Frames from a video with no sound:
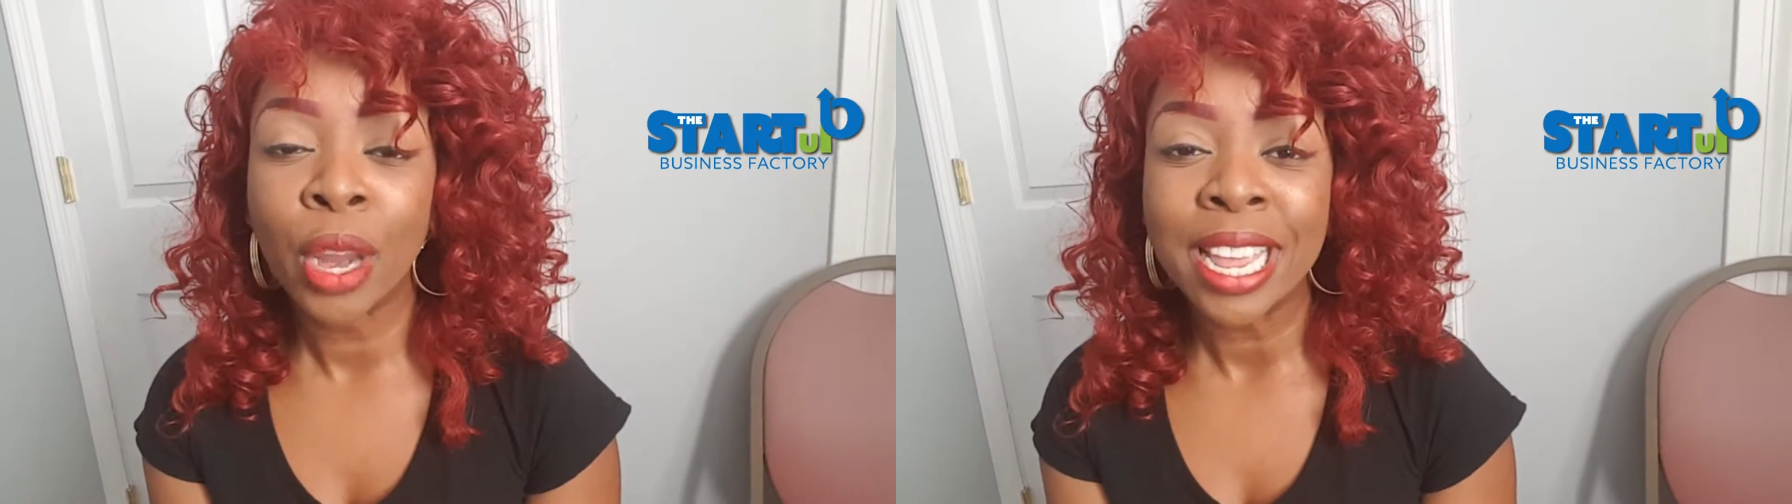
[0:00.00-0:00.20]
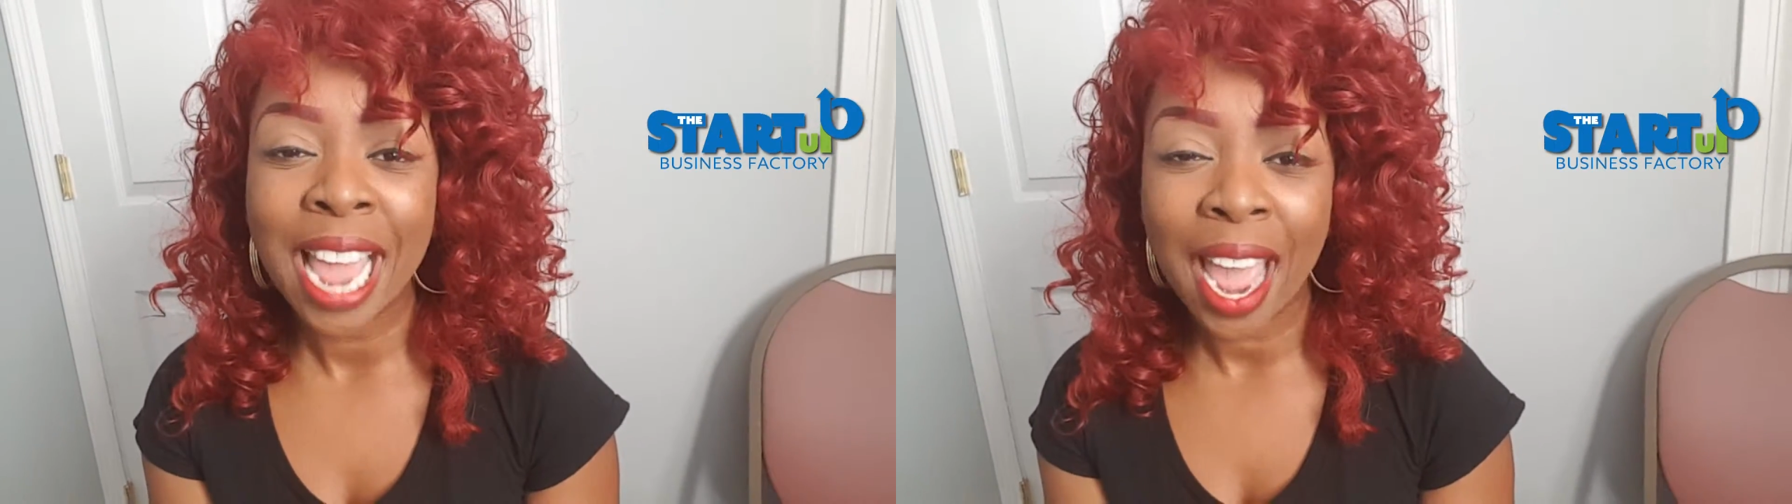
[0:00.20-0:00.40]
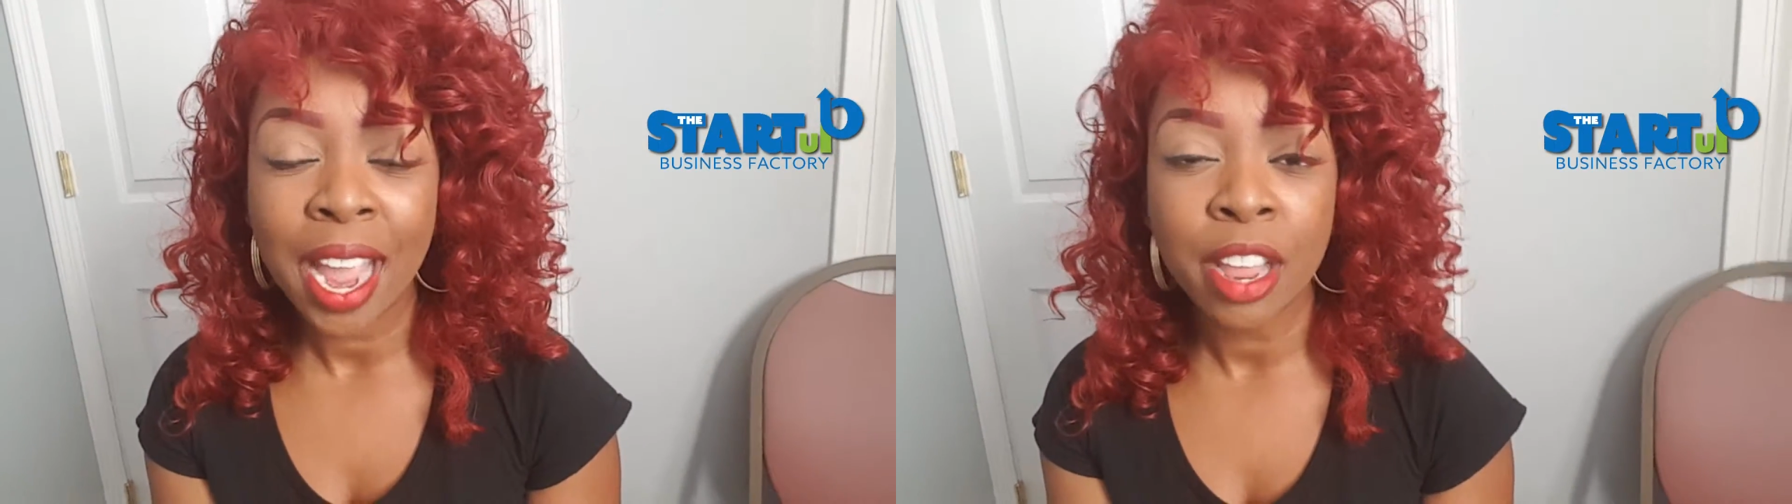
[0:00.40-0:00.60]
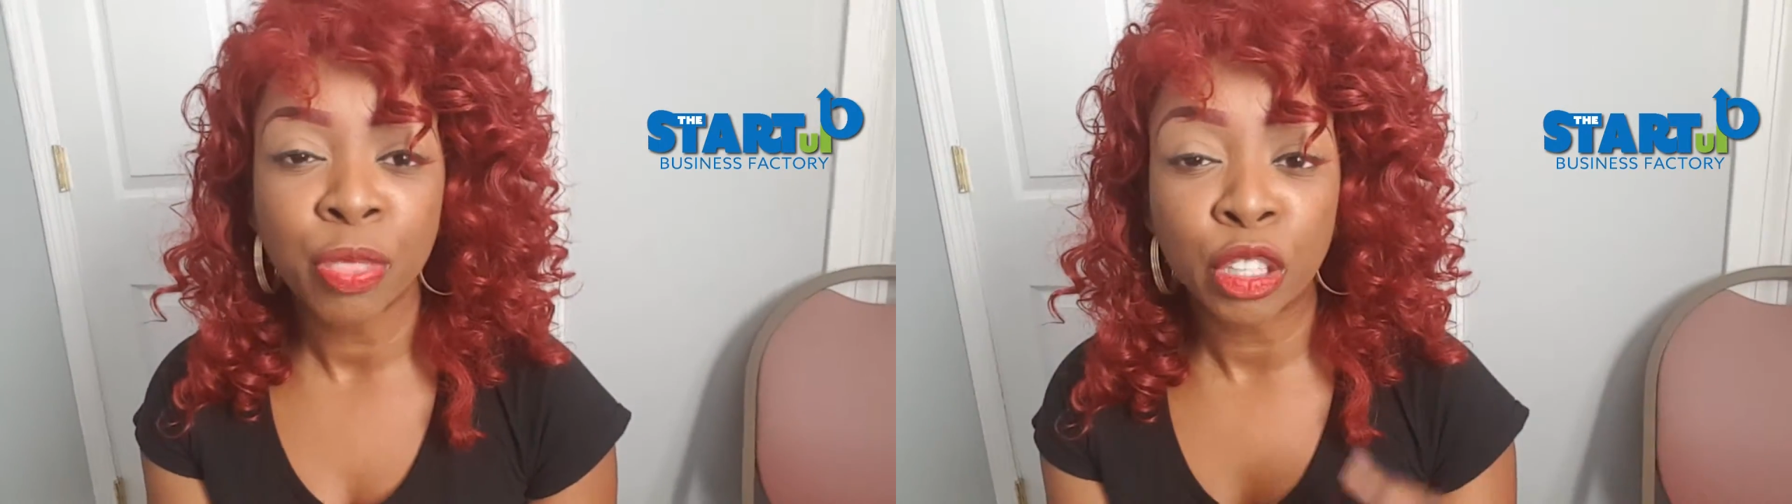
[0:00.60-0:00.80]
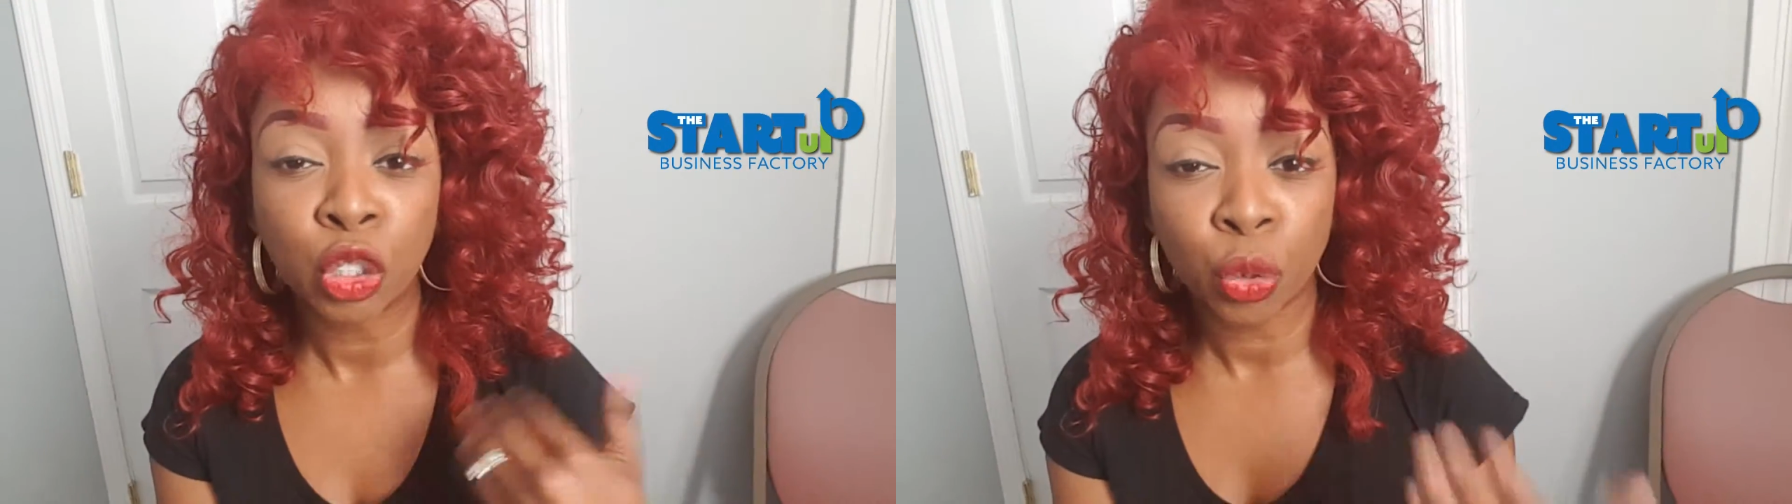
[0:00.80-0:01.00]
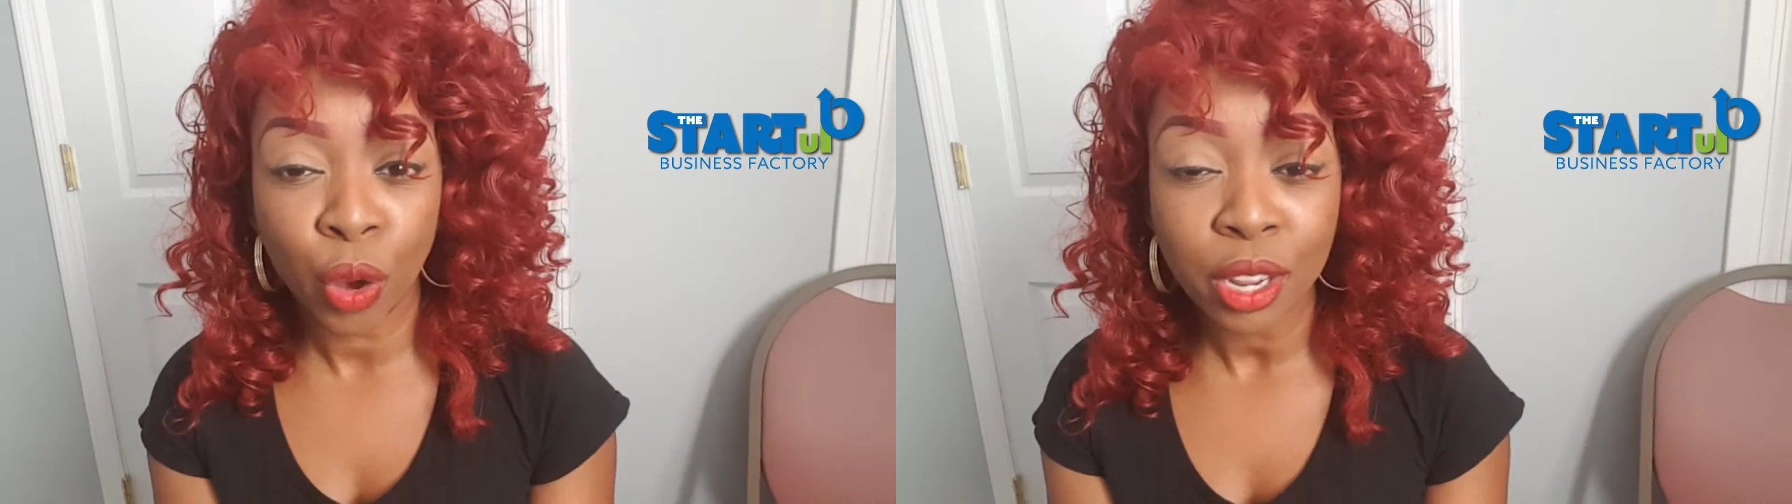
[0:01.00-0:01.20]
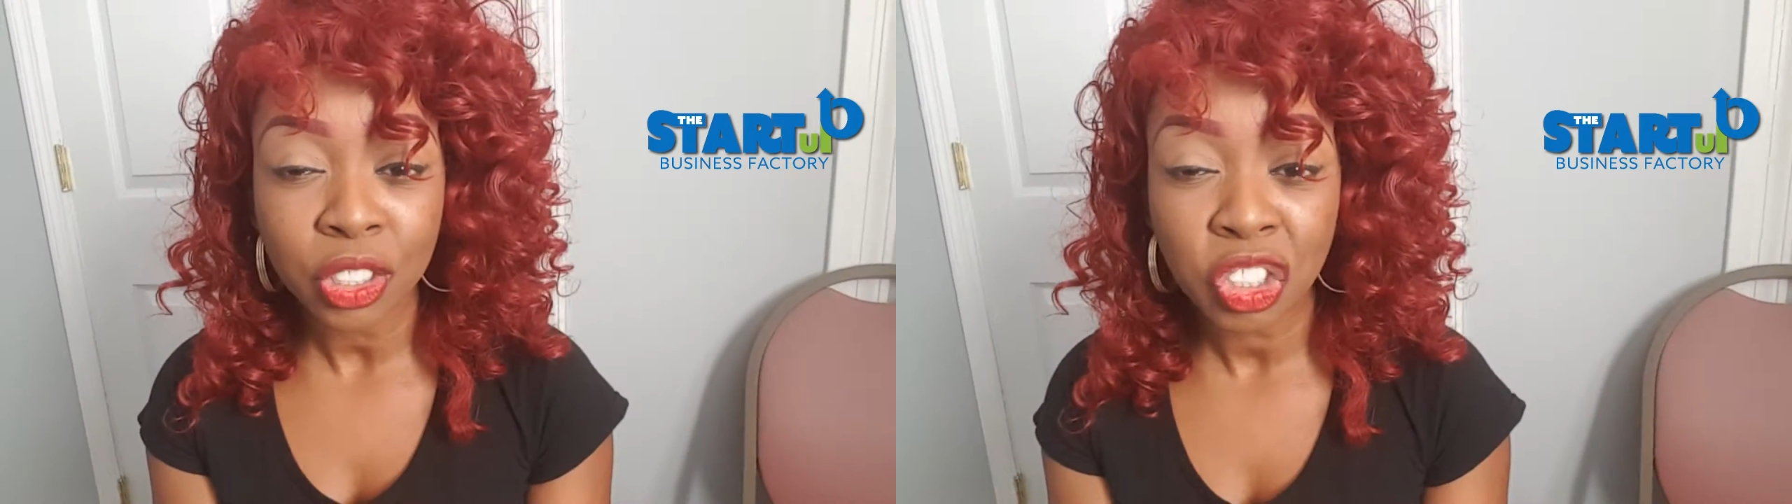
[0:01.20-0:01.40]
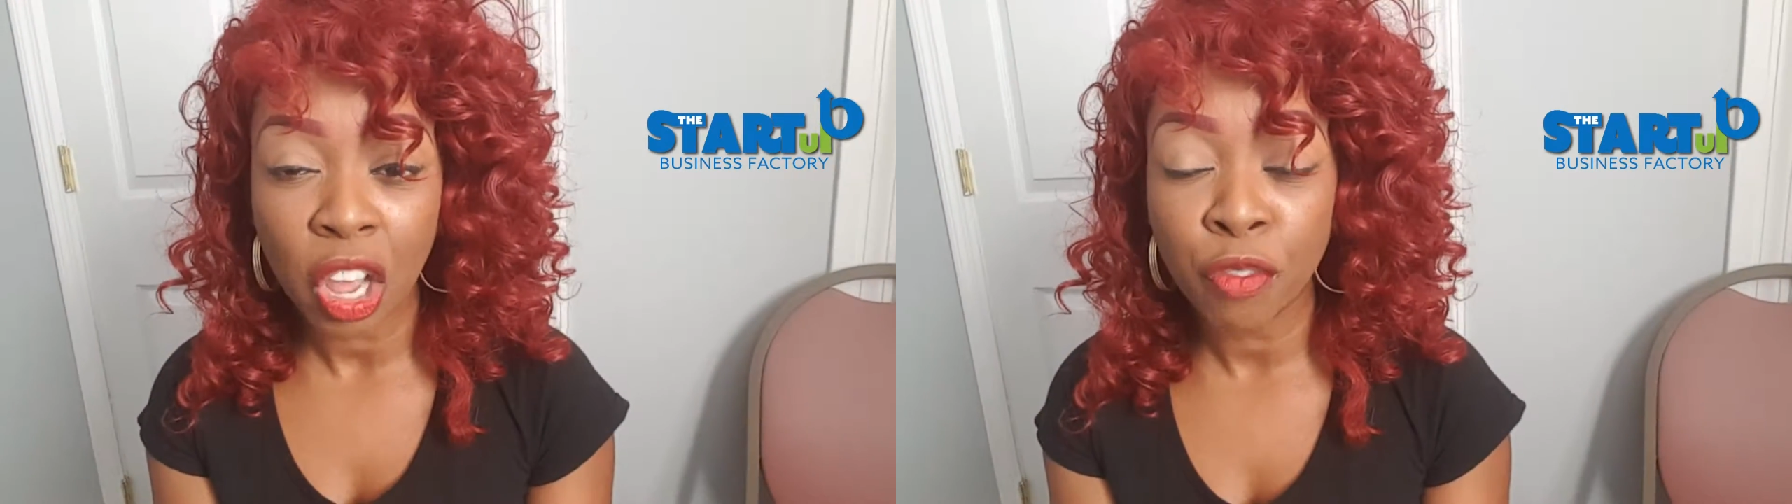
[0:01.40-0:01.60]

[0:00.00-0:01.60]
regain the trust